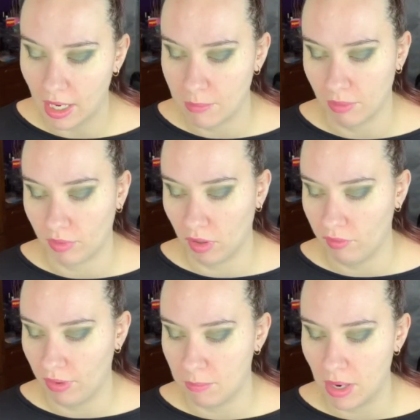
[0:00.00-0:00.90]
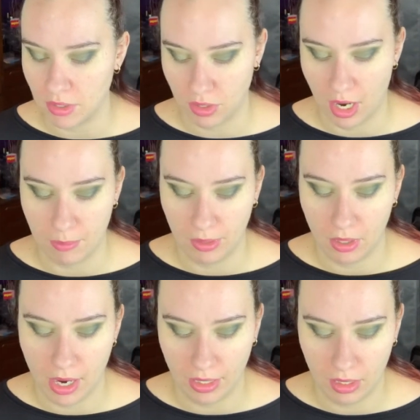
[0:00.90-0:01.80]
I prefer a very much sharper
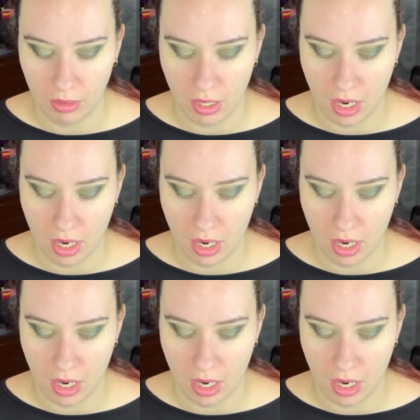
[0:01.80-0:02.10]
liner,